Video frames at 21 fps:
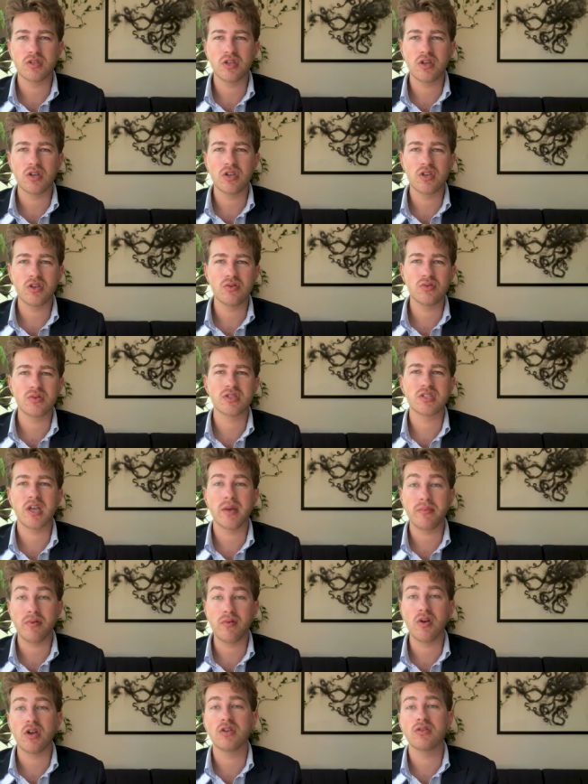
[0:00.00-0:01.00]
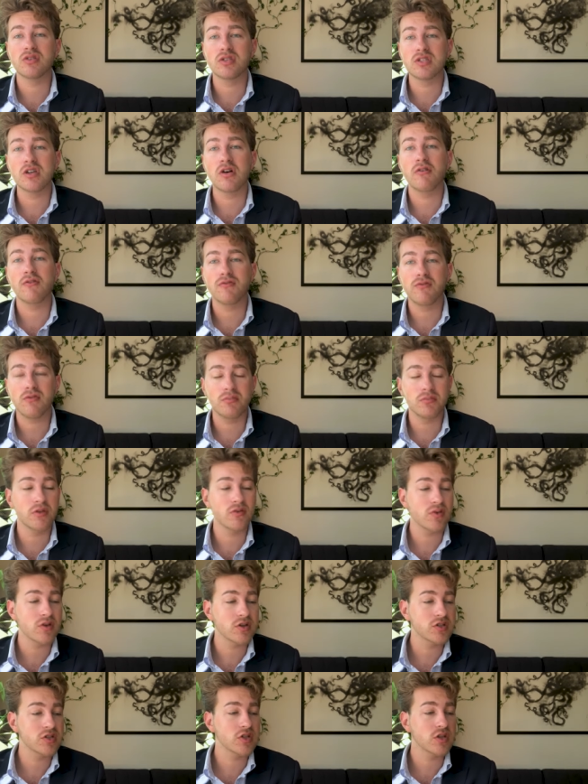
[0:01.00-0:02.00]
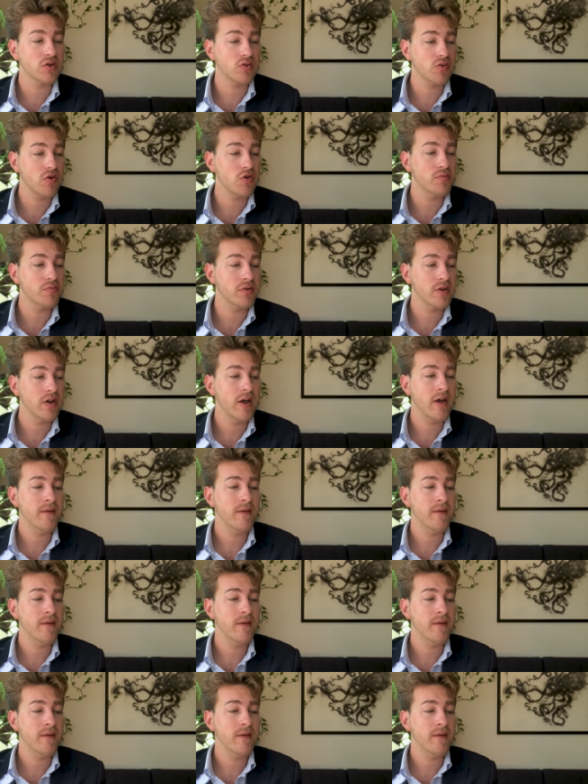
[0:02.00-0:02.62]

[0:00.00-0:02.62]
that you separate yourself from the rest of the group.